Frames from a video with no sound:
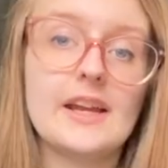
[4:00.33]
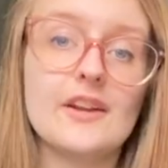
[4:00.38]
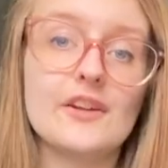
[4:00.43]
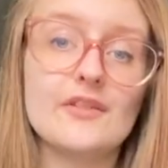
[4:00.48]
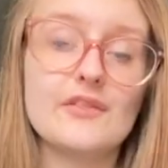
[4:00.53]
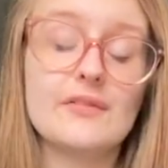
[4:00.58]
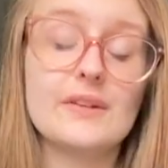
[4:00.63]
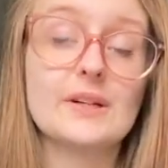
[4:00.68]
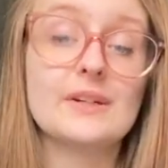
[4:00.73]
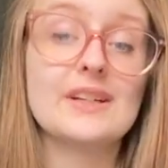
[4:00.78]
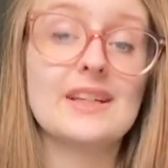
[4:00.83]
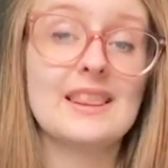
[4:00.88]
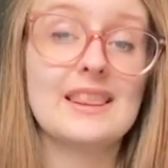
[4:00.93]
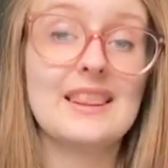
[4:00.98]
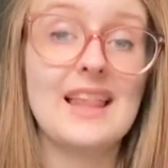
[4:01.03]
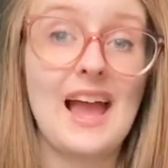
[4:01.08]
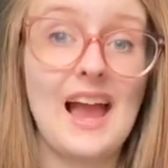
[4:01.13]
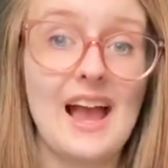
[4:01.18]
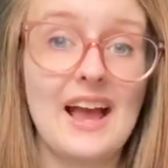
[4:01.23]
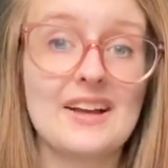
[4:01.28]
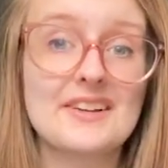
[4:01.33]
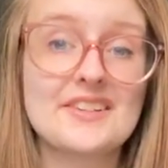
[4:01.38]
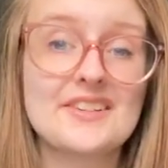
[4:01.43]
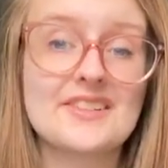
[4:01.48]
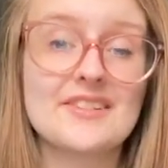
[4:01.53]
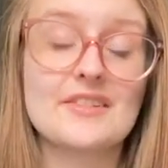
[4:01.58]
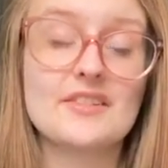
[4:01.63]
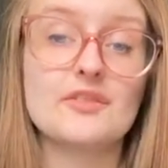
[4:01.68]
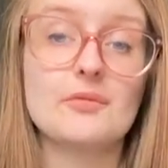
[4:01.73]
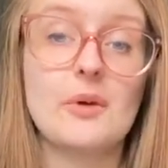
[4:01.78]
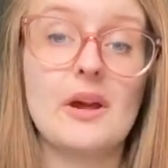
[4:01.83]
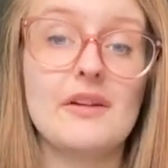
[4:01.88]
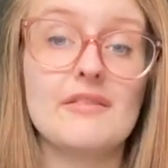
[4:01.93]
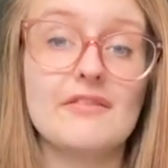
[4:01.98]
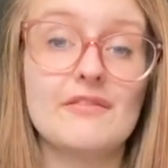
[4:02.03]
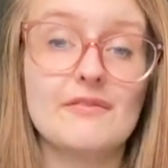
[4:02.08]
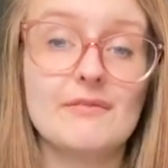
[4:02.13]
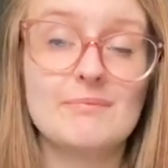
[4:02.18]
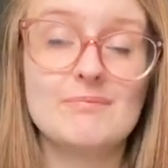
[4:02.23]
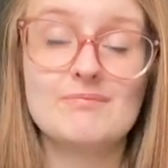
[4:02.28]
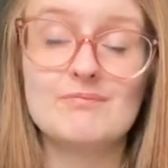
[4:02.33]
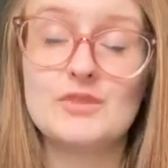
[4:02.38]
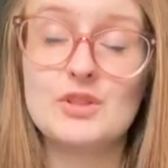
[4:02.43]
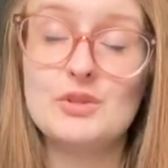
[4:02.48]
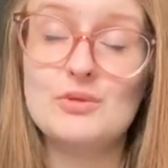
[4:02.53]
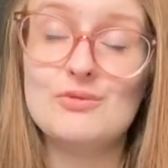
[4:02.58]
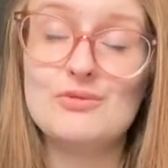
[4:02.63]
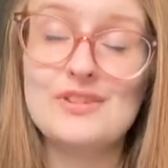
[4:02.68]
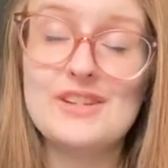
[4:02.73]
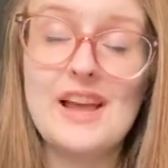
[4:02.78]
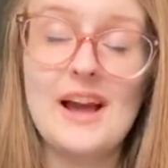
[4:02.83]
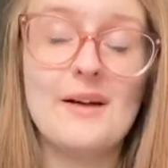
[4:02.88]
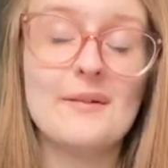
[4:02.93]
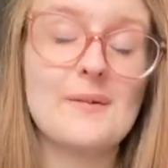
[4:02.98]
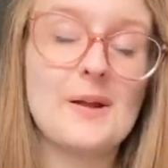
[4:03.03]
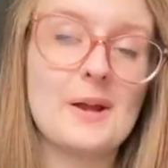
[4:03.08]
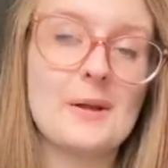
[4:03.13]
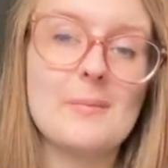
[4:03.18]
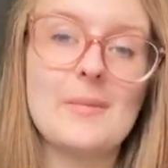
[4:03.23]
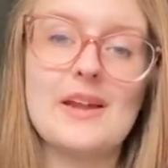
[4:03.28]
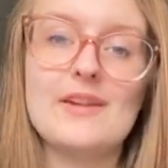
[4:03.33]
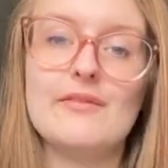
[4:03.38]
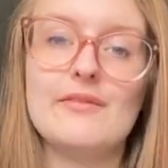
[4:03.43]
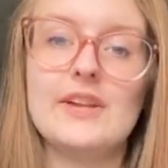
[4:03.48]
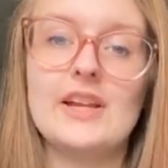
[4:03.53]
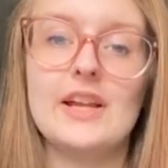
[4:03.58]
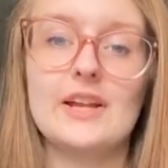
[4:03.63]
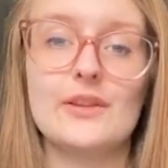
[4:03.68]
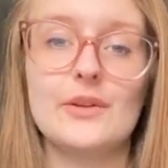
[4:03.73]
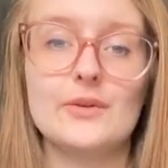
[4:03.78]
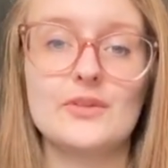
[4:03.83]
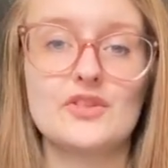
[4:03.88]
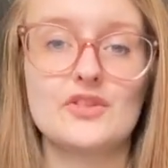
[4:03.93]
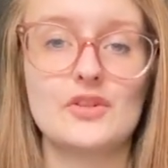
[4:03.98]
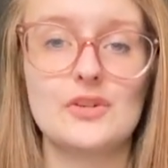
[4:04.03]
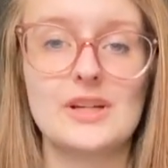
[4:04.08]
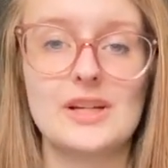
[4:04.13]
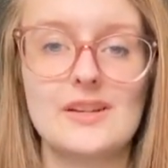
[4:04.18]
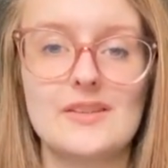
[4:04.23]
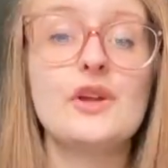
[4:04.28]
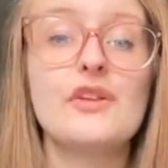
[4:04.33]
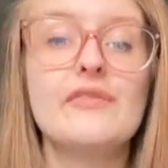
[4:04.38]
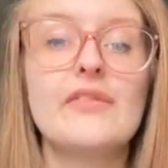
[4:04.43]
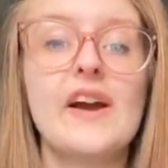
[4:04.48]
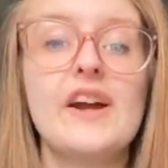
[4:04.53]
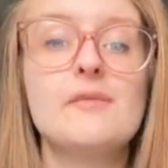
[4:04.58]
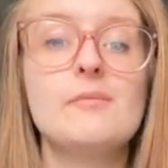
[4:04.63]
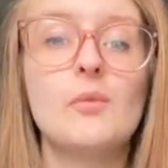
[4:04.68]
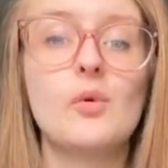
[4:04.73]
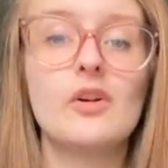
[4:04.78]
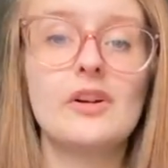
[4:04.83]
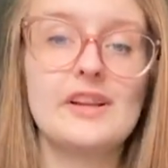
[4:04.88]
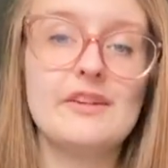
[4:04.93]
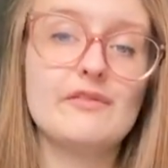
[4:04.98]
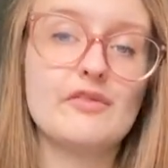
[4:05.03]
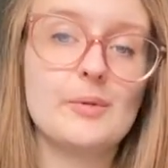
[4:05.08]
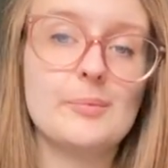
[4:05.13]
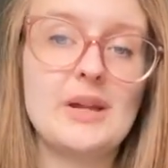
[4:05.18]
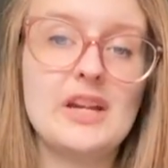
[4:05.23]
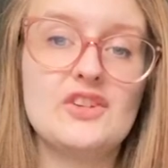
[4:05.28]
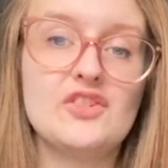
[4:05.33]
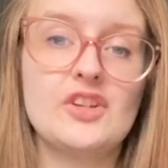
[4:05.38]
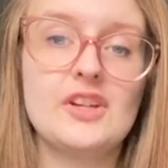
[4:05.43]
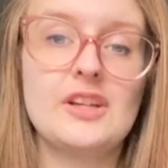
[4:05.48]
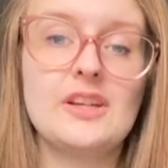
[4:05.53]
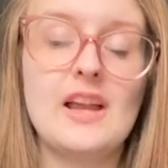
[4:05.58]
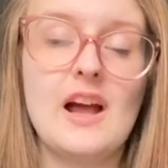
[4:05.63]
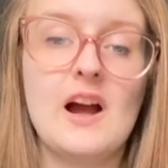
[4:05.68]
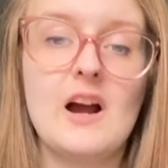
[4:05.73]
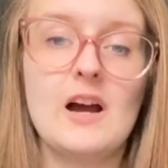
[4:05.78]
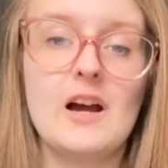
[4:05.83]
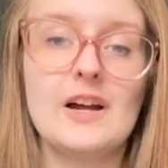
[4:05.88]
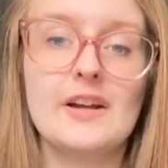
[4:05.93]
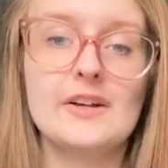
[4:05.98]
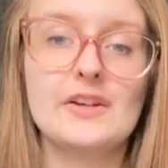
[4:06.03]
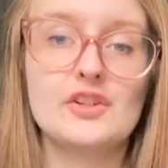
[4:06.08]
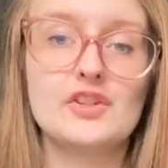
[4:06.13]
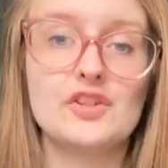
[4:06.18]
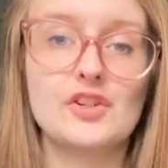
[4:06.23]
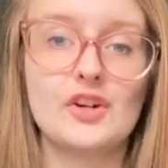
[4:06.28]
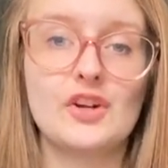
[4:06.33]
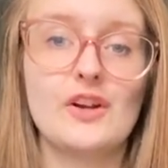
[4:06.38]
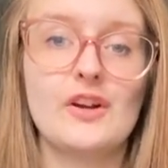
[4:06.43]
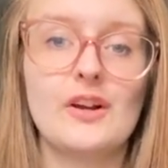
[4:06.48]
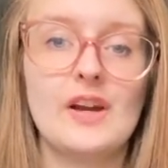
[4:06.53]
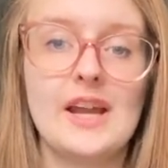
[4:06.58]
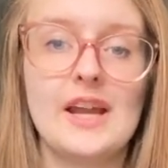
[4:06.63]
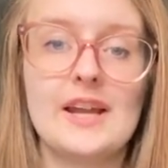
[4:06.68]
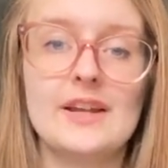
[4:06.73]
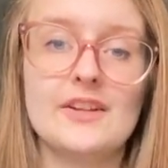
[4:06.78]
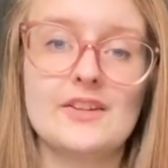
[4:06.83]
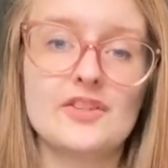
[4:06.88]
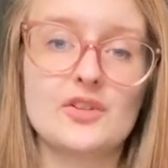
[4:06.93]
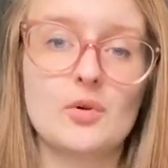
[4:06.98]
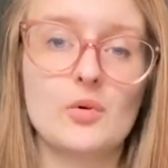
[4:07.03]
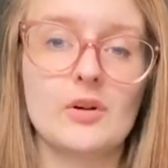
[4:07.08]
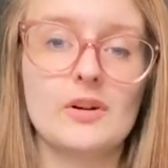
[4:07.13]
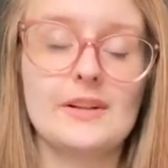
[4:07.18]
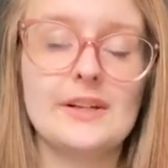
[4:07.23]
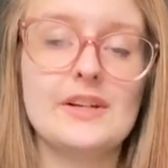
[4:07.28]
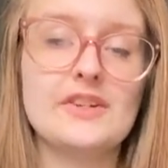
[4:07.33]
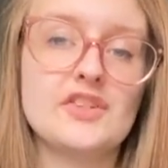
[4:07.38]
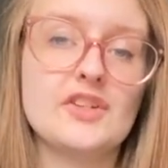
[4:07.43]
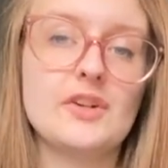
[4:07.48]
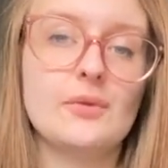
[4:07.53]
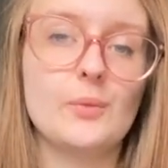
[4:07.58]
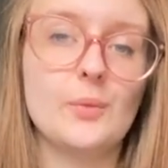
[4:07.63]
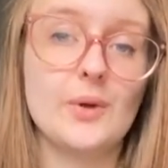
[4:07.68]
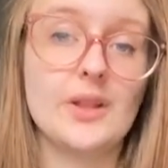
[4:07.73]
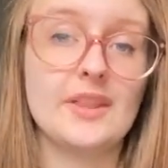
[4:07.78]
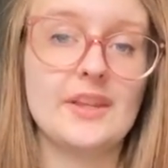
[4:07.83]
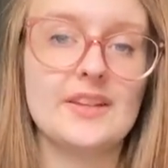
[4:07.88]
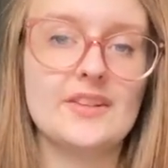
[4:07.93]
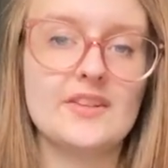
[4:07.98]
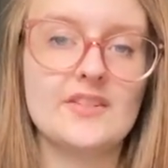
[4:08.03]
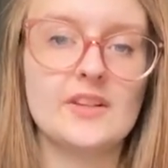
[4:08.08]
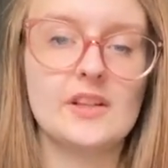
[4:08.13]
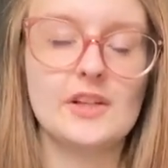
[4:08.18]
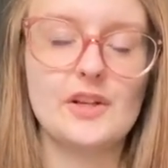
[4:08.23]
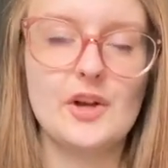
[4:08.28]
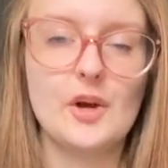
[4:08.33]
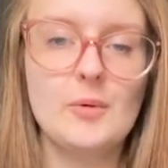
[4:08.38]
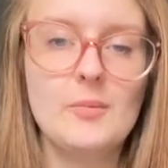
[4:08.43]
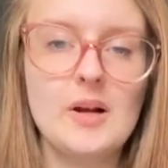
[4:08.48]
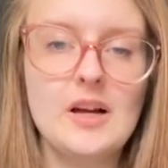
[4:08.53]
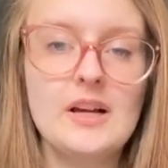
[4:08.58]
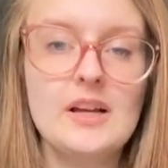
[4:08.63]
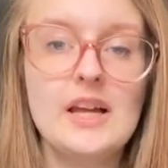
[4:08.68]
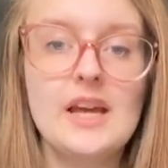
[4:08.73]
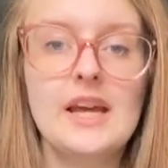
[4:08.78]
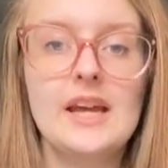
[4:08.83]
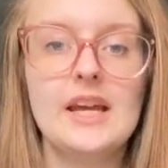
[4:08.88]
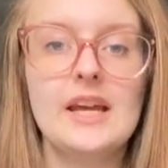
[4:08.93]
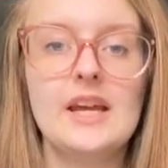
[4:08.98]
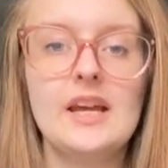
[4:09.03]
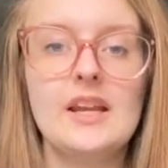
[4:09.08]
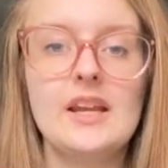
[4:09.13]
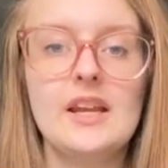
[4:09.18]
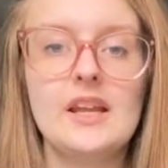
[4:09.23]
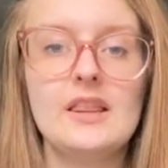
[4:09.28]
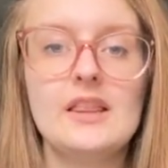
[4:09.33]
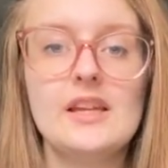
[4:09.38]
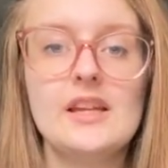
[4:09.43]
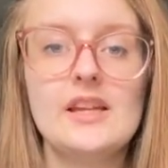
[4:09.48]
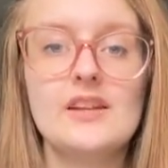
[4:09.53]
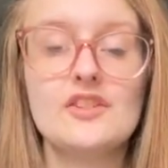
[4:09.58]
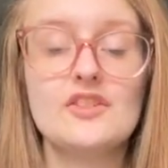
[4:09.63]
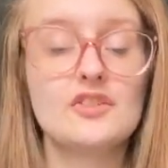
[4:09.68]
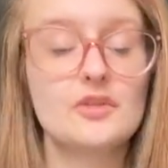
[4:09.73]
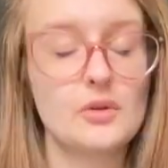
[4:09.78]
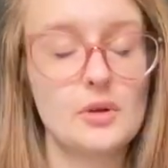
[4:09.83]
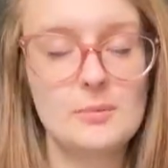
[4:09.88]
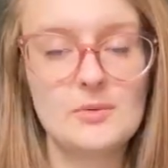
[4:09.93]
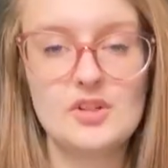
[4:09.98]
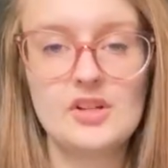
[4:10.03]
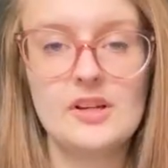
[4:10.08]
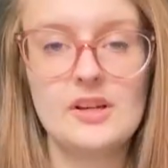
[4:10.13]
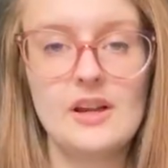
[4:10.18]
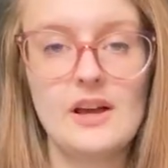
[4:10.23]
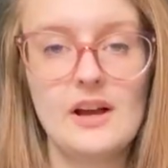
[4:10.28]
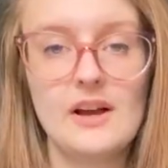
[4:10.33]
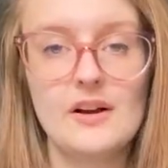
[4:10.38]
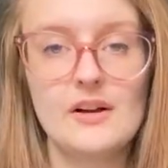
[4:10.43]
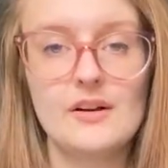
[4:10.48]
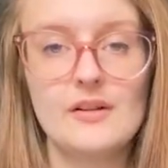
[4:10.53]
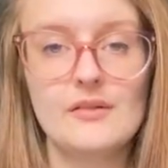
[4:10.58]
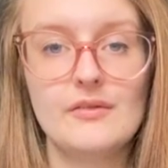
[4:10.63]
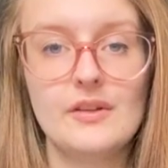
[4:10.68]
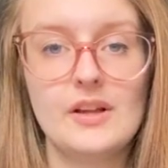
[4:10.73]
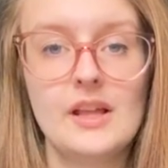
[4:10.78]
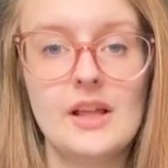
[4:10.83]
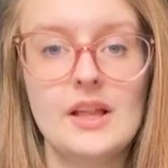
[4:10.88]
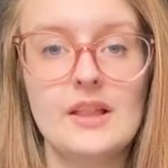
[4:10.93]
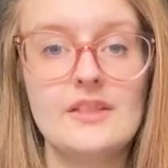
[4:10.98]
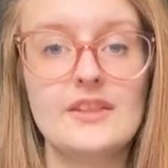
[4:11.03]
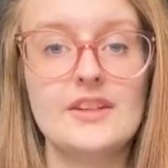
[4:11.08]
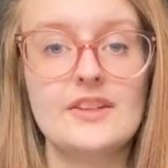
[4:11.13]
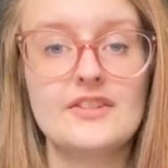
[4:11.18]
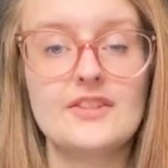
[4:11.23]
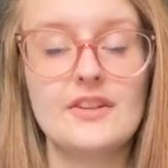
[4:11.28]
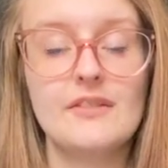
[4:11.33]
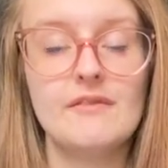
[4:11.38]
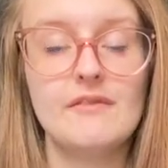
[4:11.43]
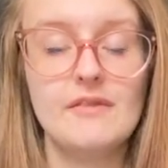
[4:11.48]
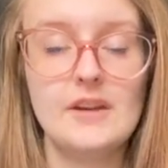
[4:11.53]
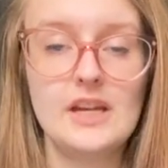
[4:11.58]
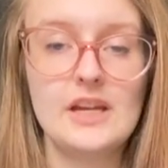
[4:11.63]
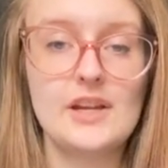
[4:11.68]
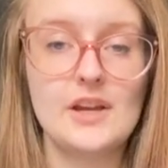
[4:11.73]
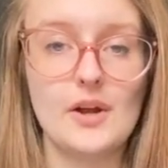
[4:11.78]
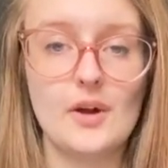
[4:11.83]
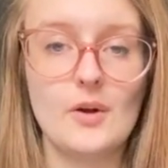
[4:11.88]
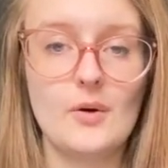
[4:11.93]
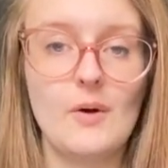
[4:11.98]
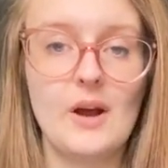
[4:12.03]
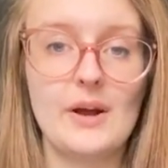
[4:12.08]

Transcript: and ferret lax. So I do not recommend feeding those treats. You can find more information on sugar and its correlation with insulinoma in the description of this video.